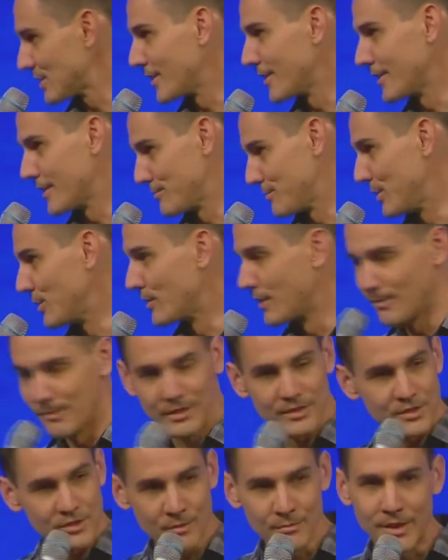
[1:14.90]
on them, you know what I
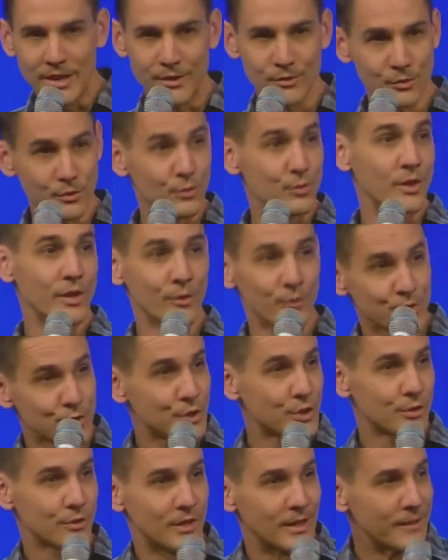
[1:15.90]
mean? So I'm like, ooh, an
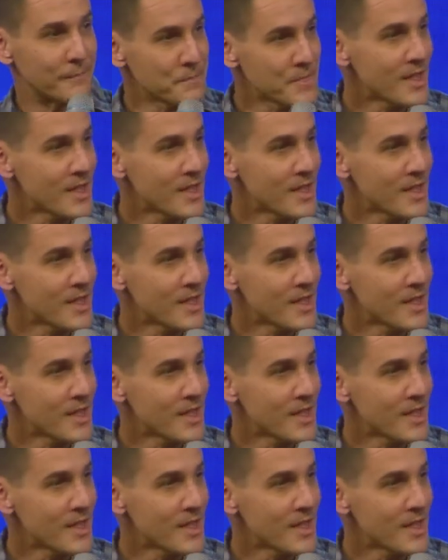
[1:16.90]
orange tree.